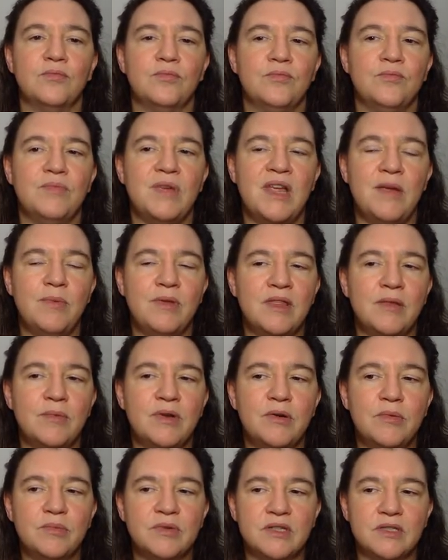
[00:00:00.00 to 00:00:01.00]
maybe the
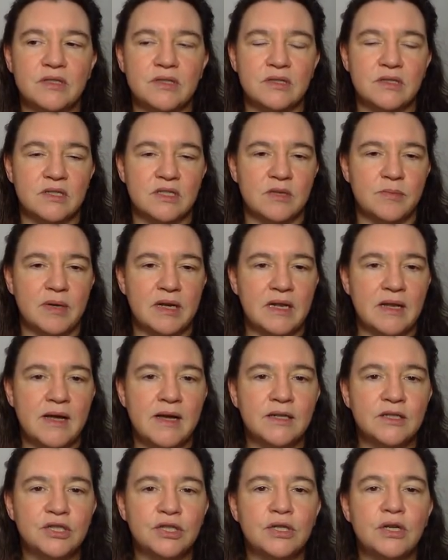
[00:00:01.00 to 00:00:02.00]
minimum distance is a bit
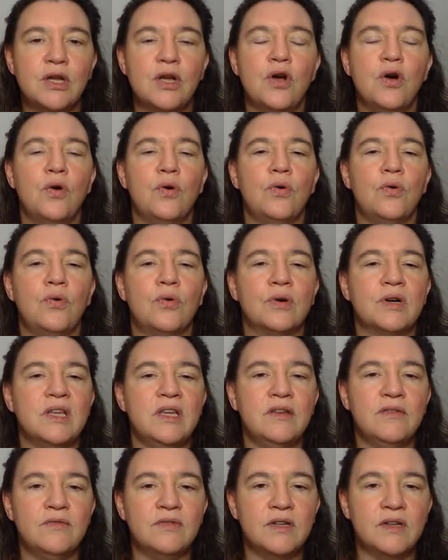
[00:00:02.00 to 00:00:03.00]
larger, or
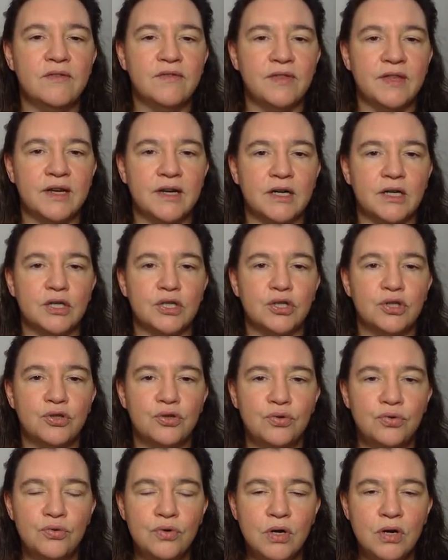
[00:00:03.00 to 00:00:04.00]
even if there are
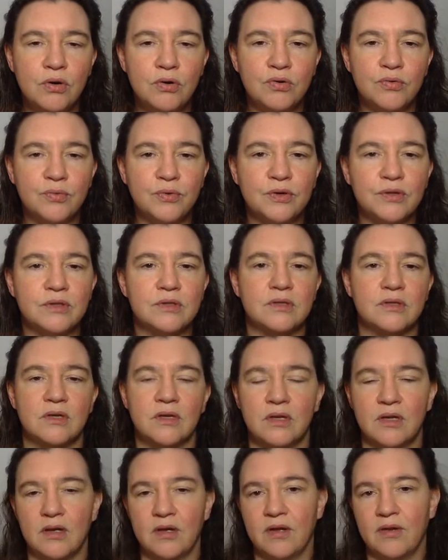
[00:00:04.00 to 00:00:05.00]
two code words
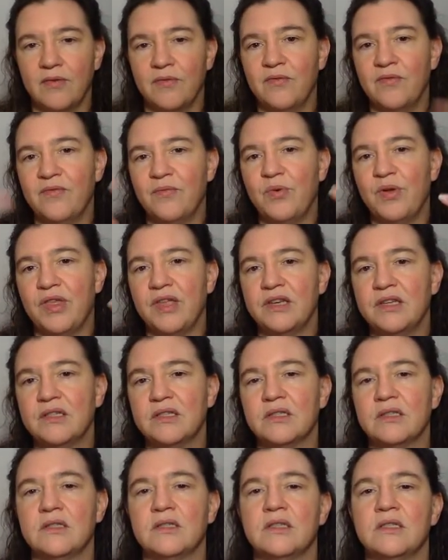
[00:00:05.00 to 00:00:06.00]
within
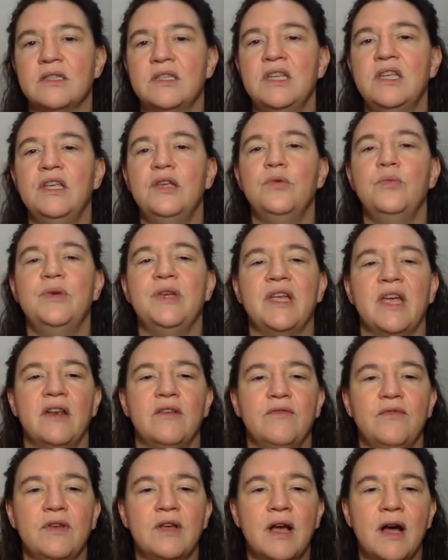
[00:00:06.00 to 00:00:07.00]
distance t, we can
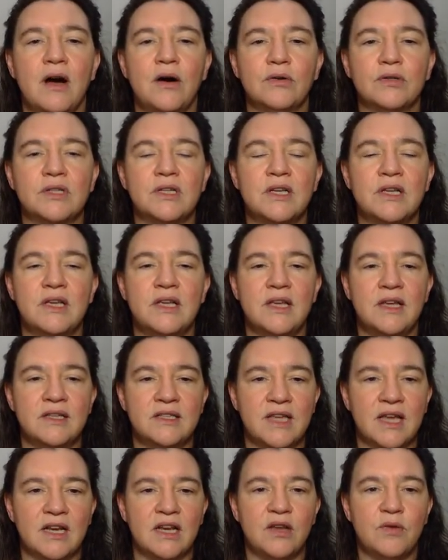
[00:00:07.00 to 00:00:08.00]
figure out
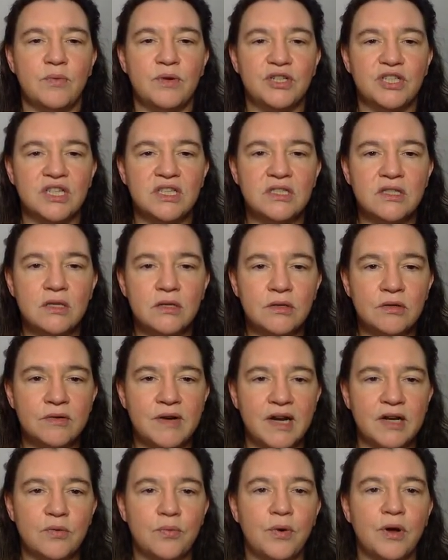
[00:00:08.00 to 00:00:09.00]
exactly which is the
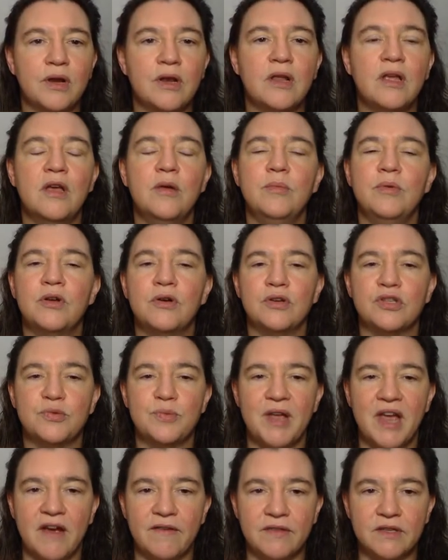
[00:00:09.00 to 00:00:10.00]
correct one because we
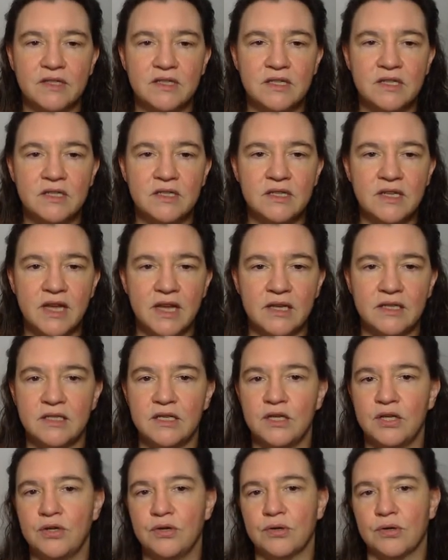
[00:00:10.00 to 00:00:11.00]
have the C C A
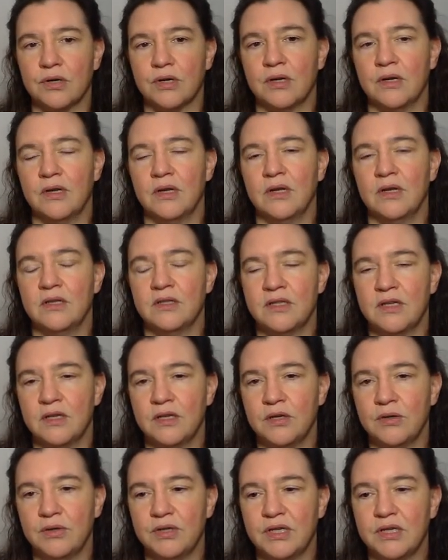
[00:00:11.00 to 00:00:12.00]
secure
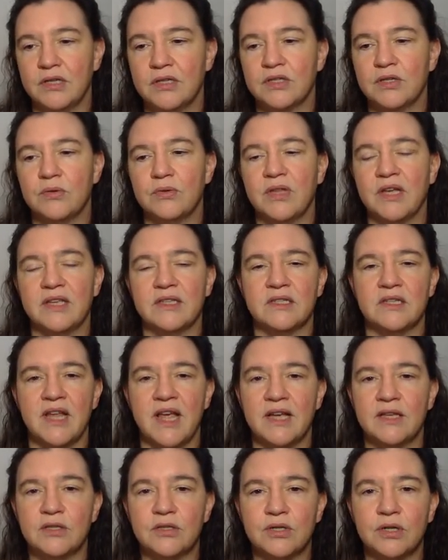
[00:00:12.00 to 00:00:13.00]
security. So there's an
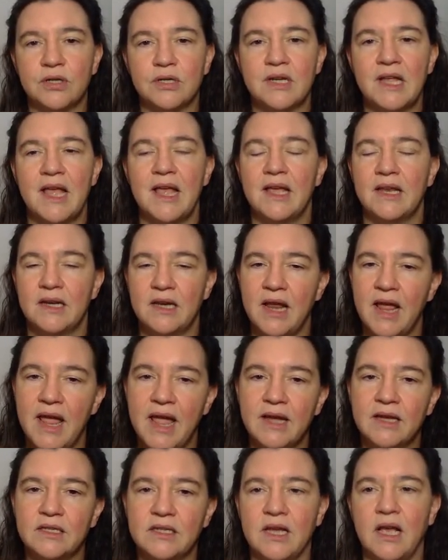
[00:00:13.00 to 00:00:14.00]
extra
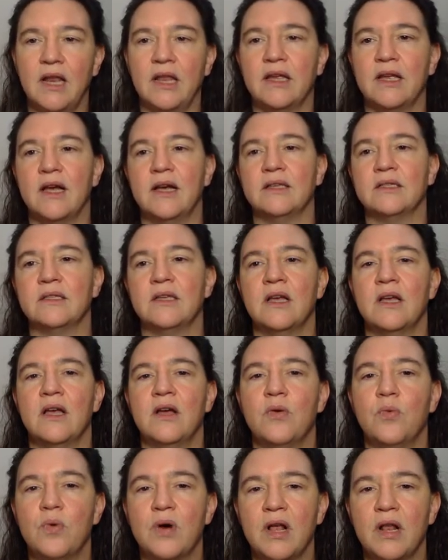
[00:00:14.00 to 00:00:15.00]
tag telling us,
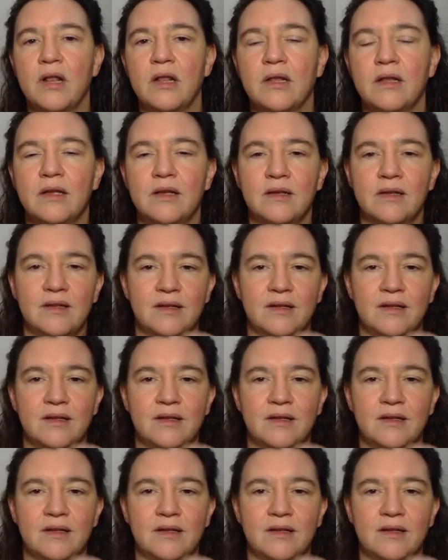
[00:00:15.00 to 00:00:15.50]
well,